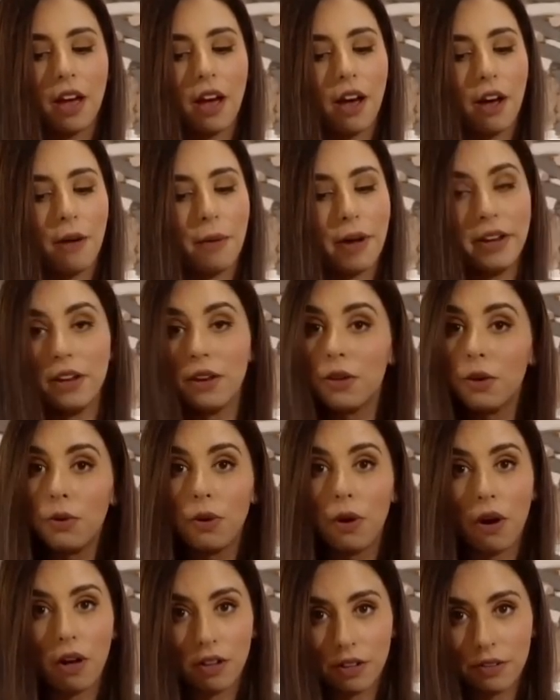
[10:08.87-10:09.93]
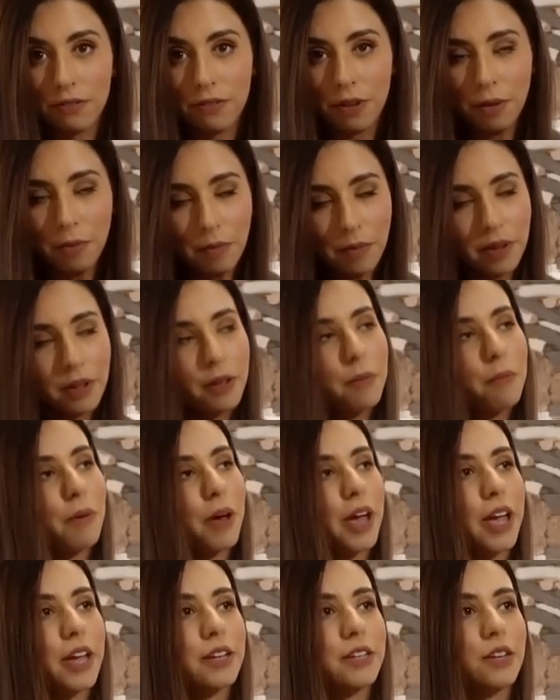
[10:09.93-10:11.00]
I didn't go to all of them,
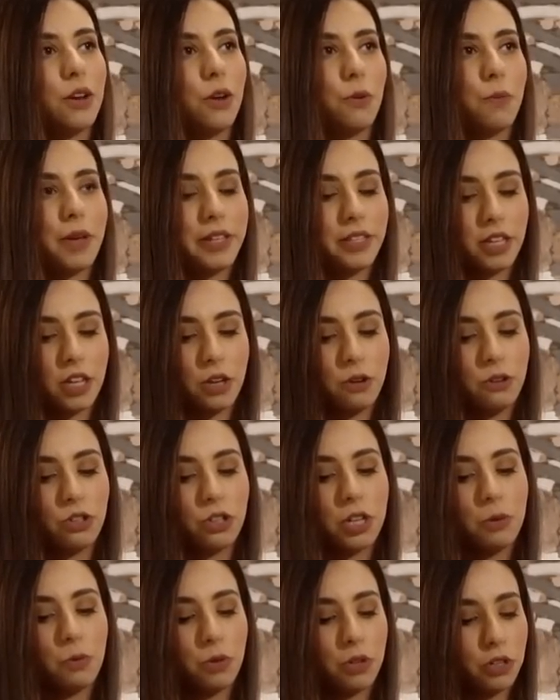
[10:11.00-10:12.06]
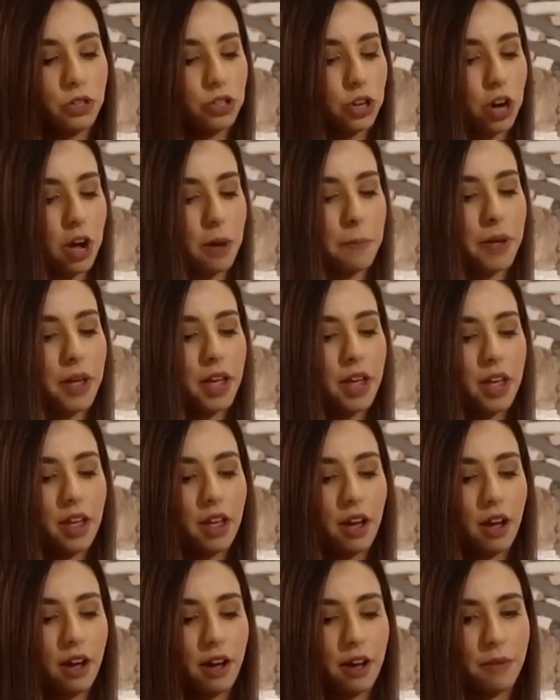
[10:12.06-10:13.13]
but you know, because I usually will shop.
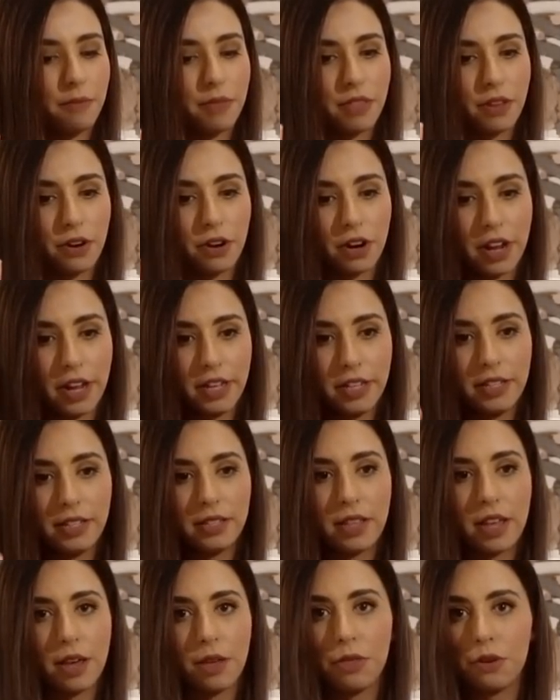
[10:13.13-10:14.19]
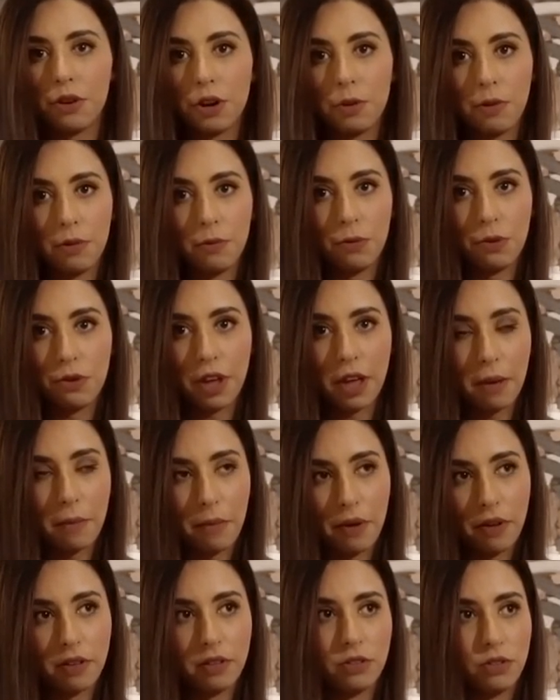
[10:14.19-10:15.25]
There is the 31 Rue
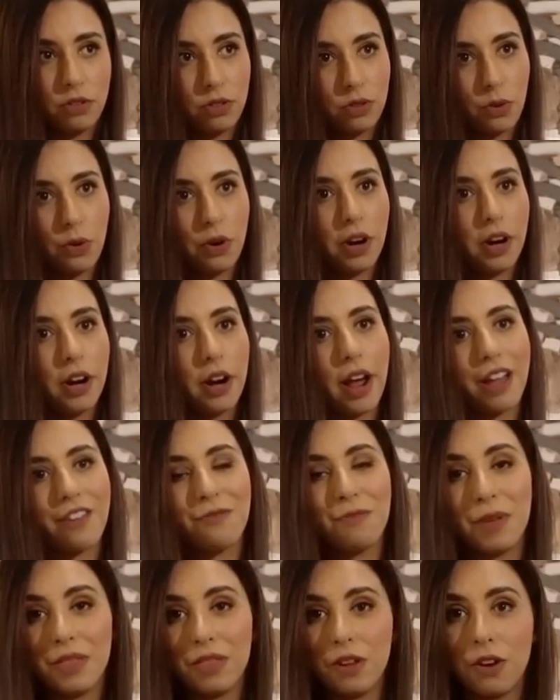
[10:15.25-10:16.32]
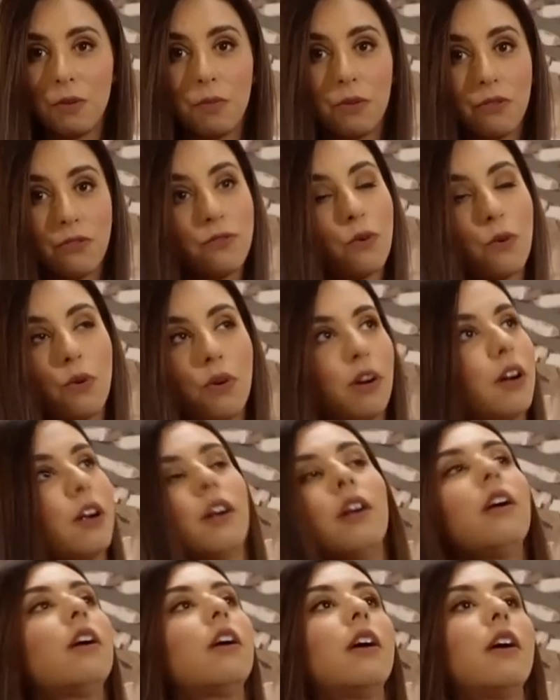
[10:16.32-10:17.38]
Cambon store. I've been there
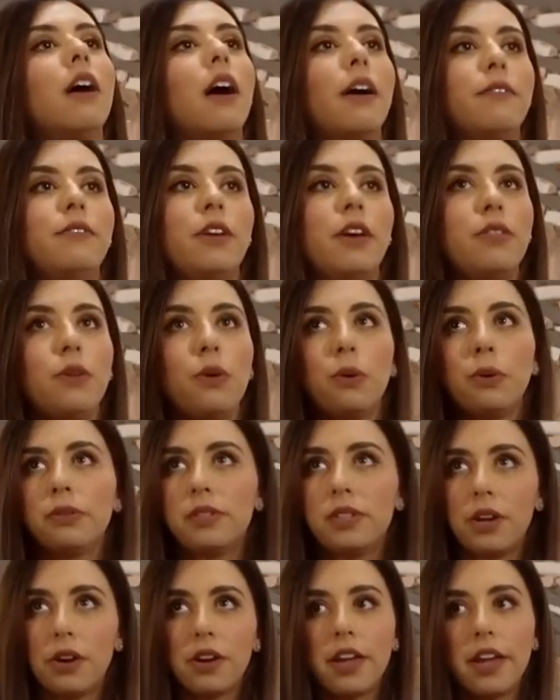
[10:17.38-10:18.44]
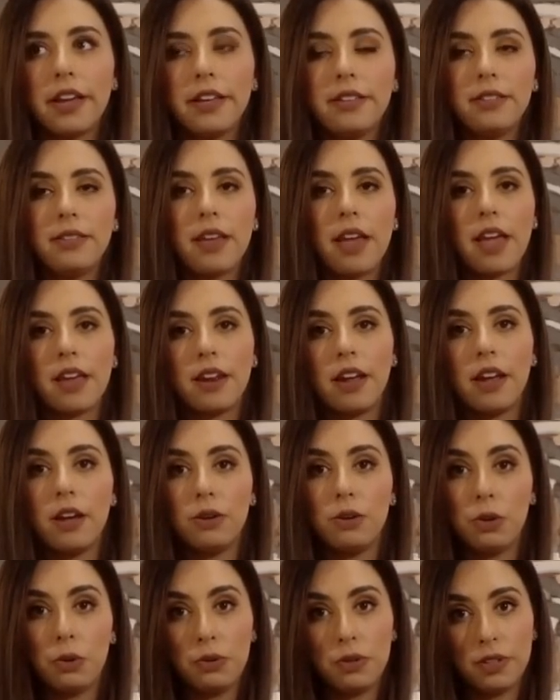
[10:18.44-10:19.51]
before. I've done the whole staircase thing and I
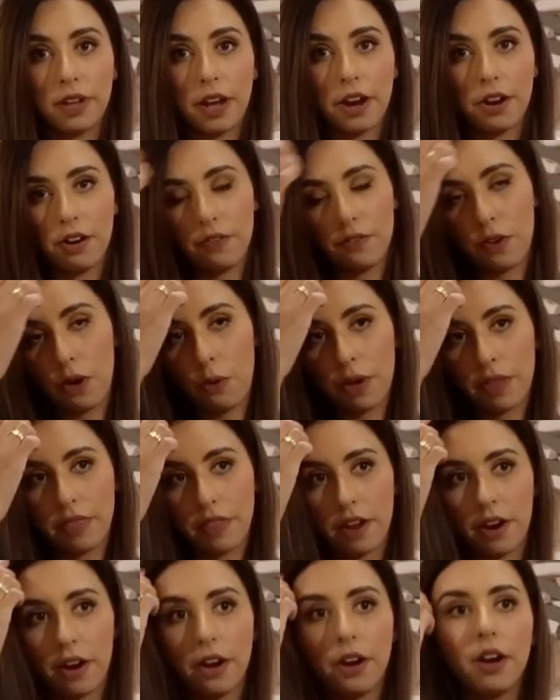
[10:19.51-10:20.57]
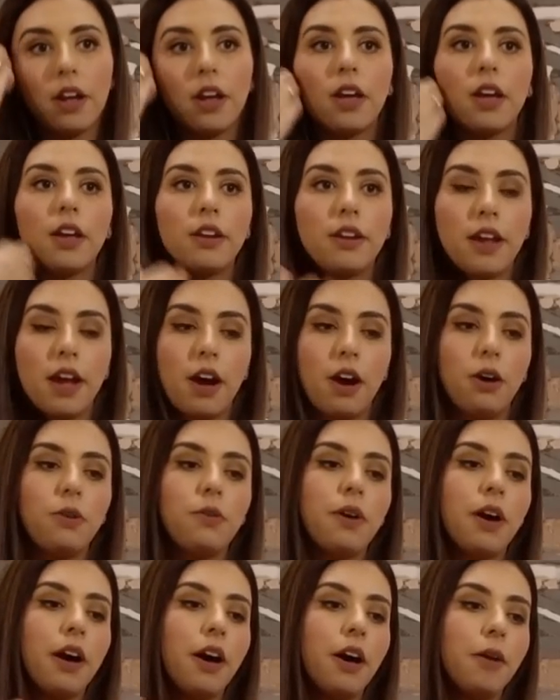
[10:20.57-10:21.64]
had no desire of going there
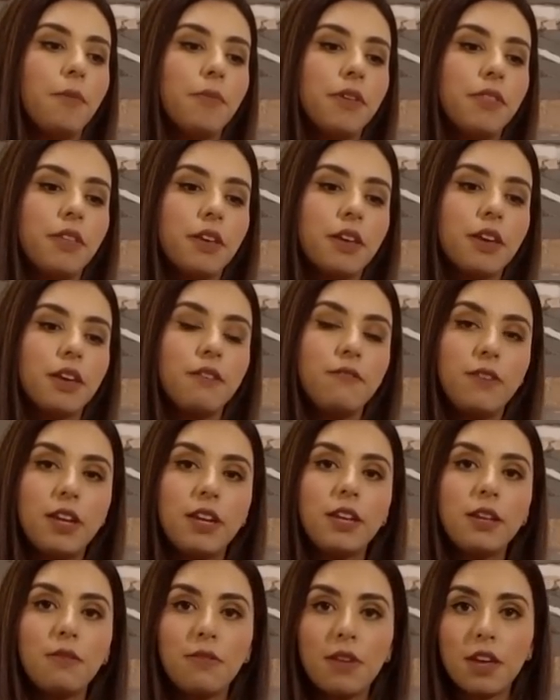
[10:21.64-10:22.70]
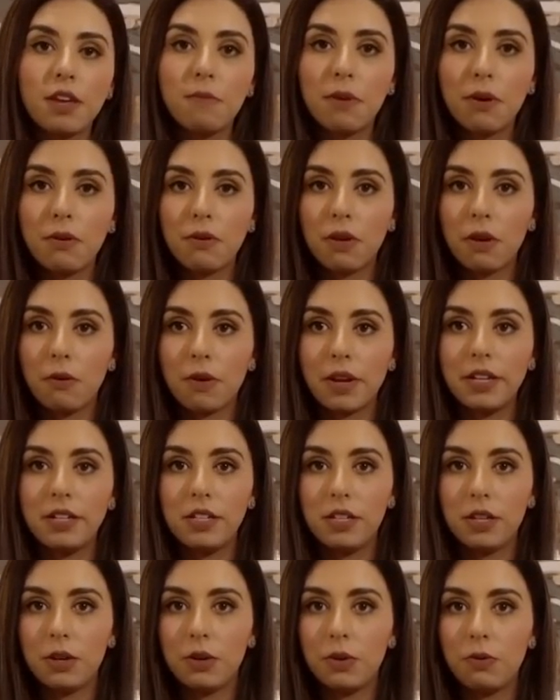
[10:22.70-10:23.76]
now. The convenient thing about going
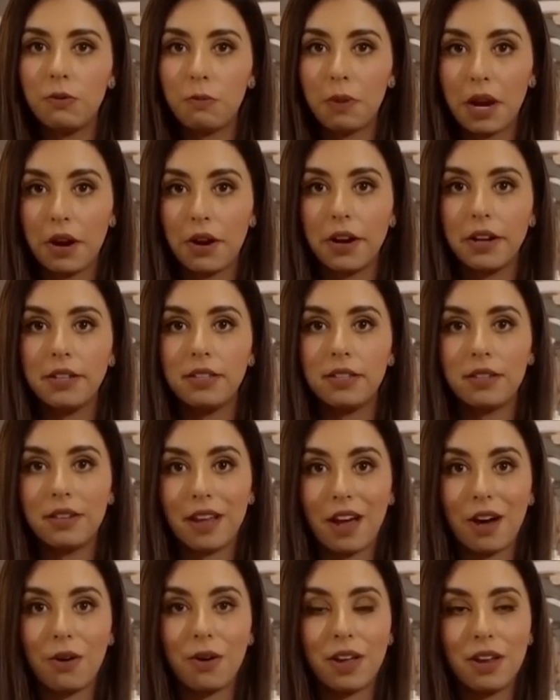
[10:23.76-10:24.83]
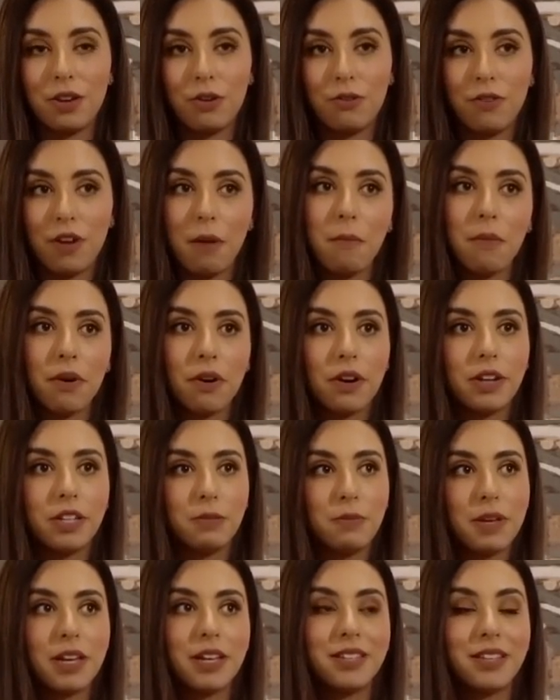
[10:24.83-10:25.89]
to Paris now in November
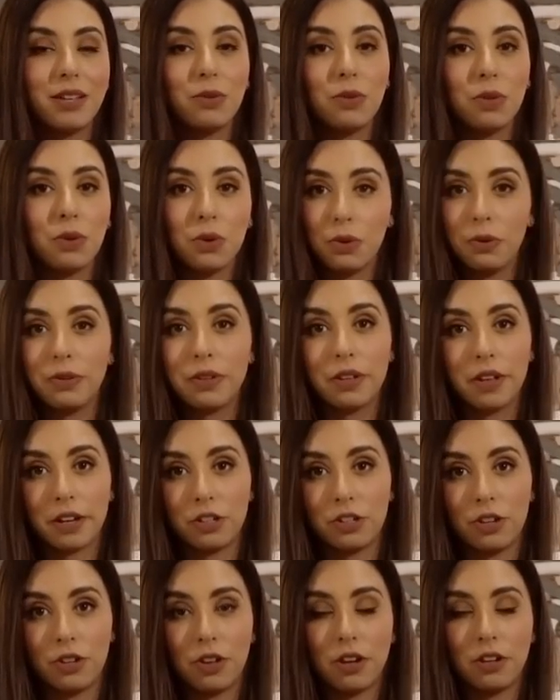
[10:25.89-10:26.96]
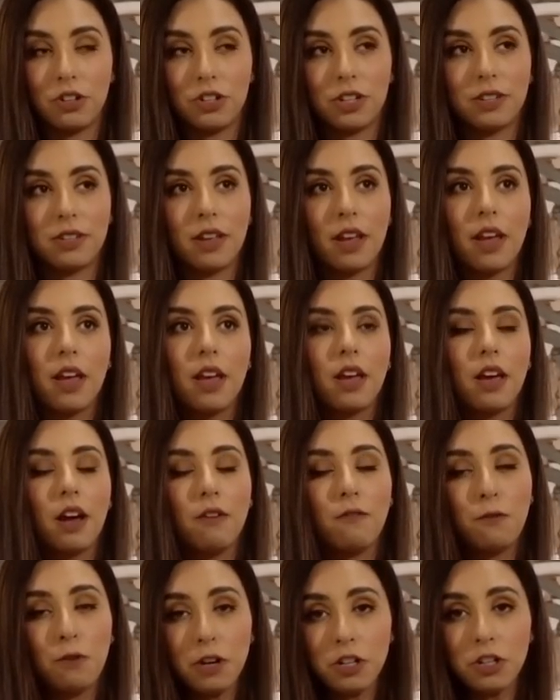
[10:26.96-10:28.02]
is because that's when the cruise collection launches.
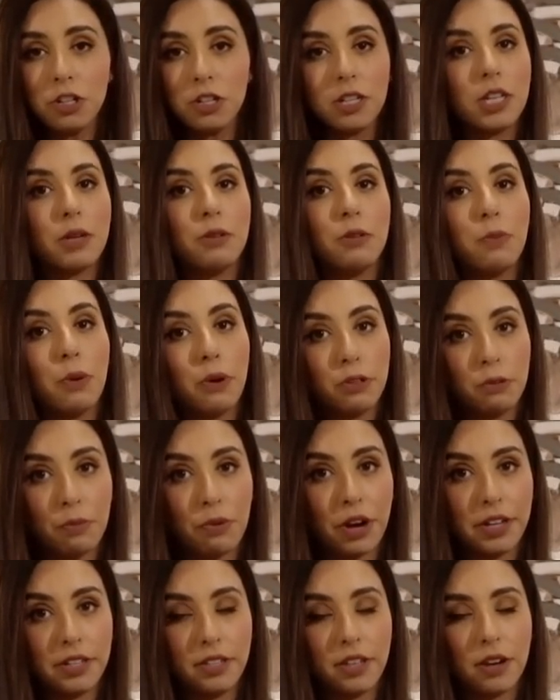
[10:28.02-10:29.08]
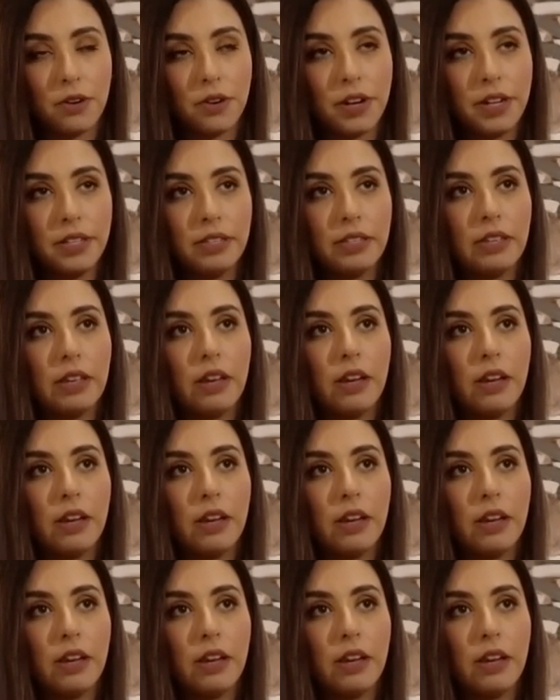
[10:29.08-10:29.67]
Unfortunately, it was post price increase.